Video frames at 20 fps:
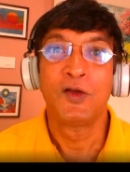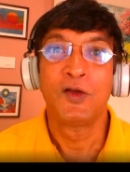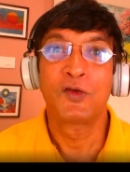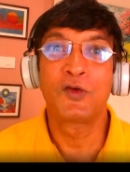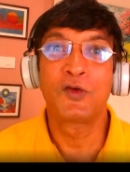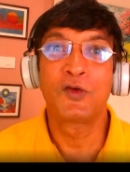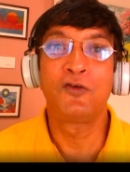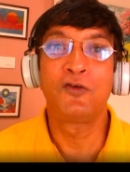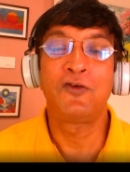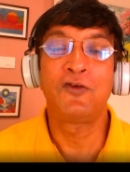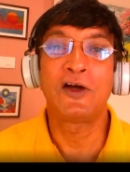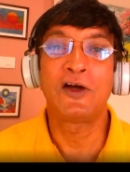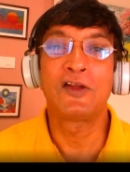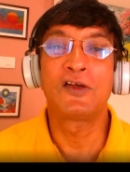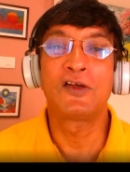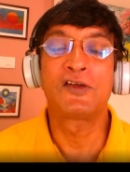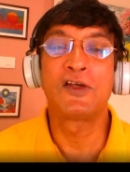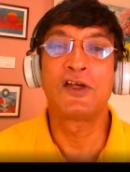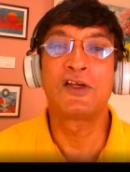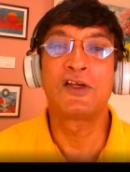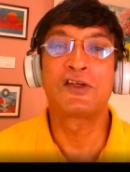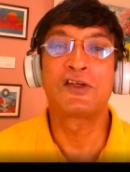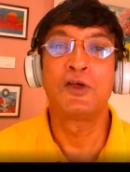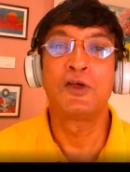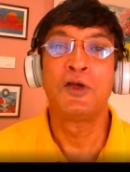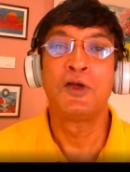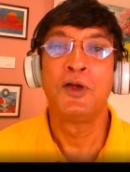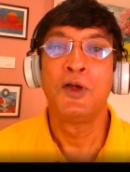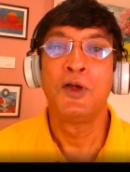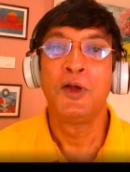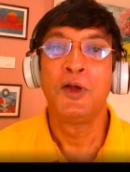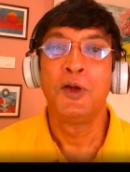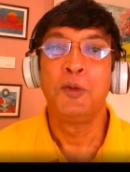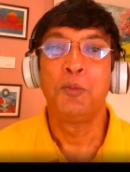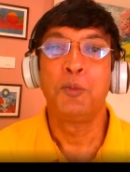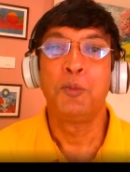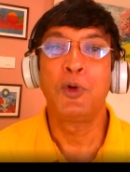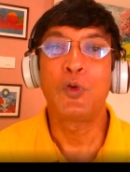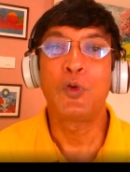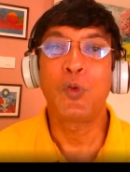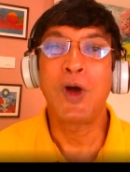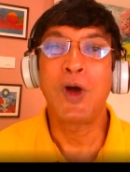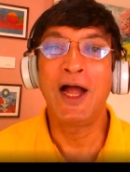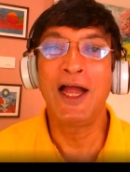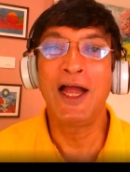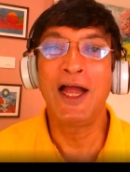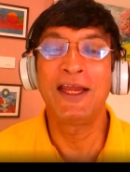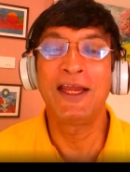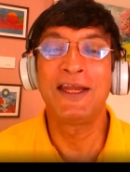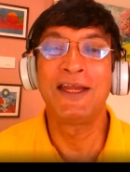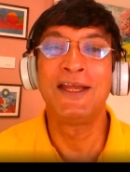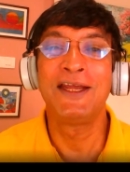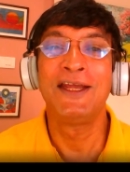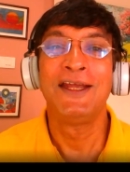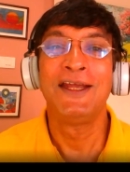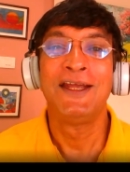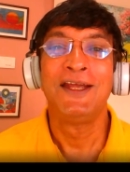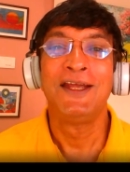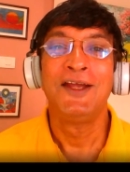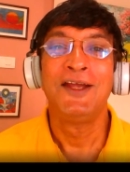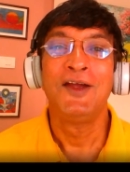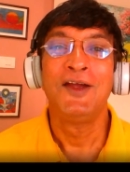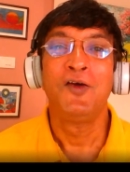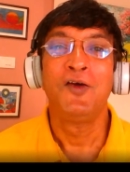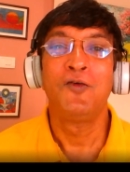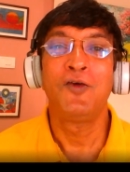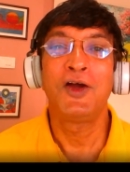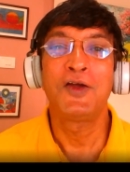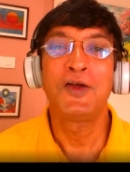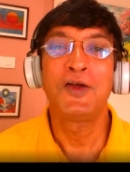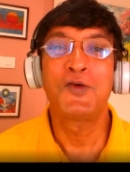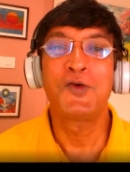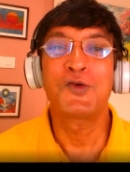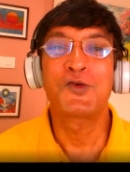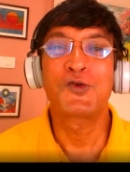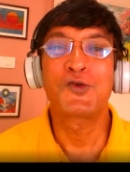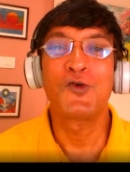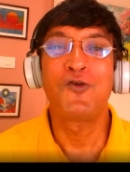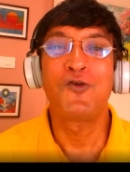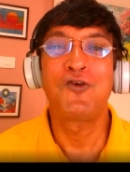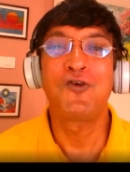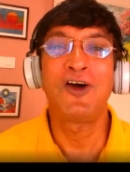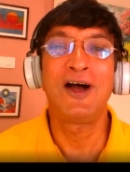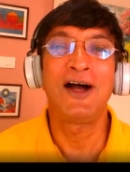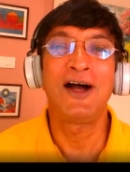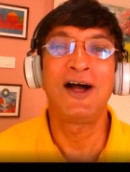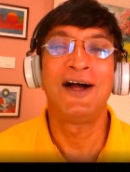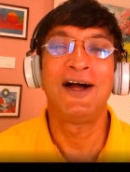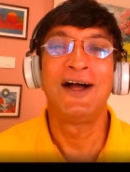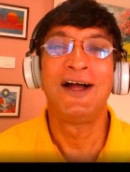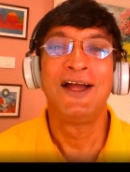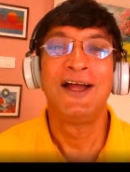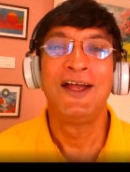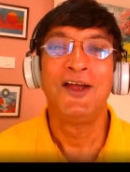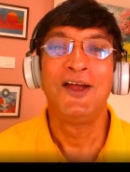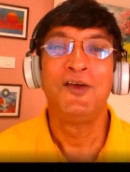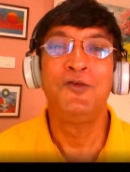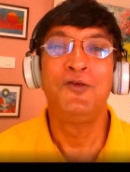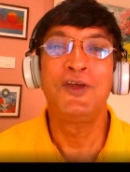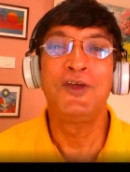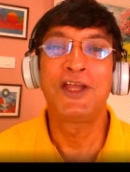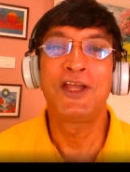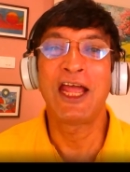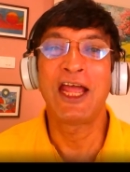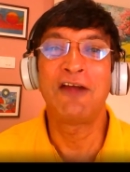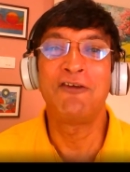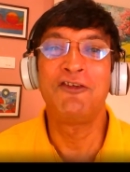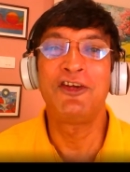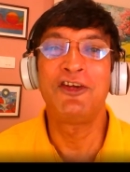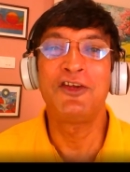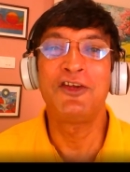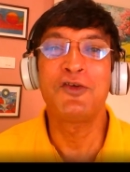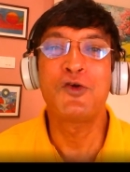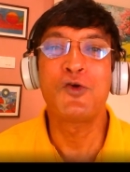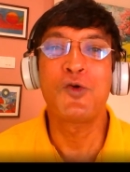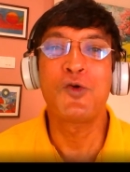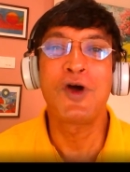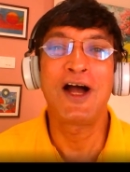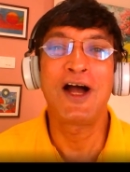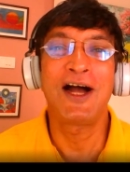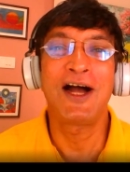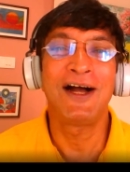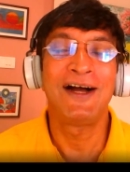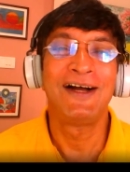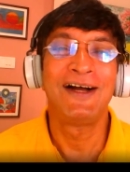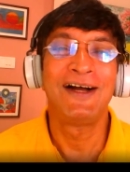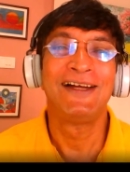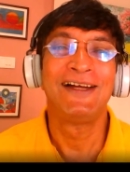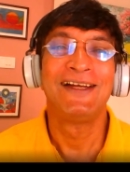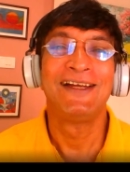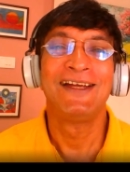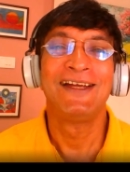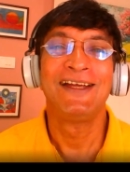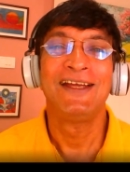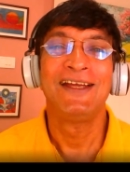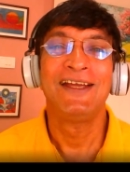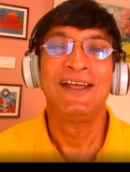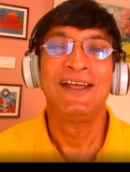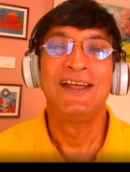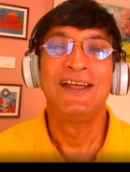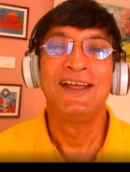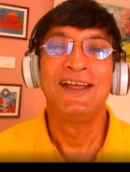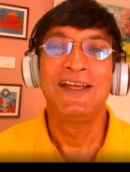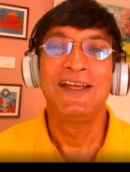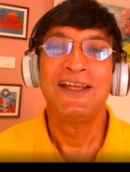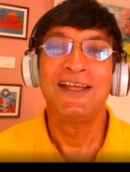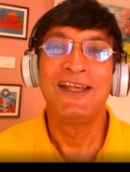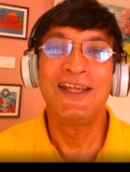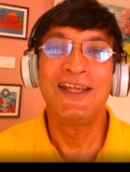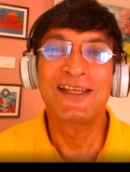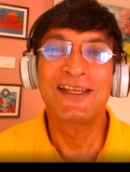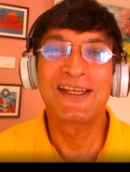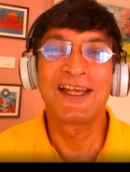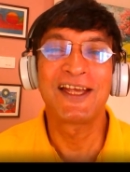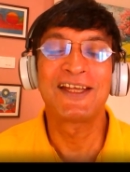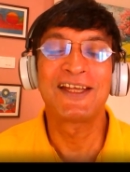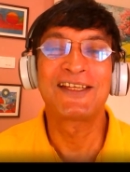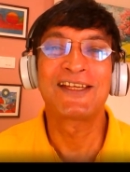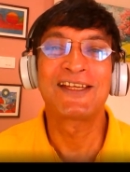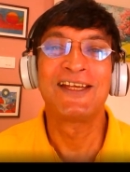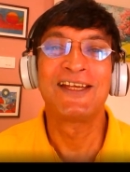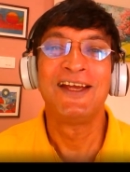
So the father says, "But why? Why go so far? We can have it in Goa." He says,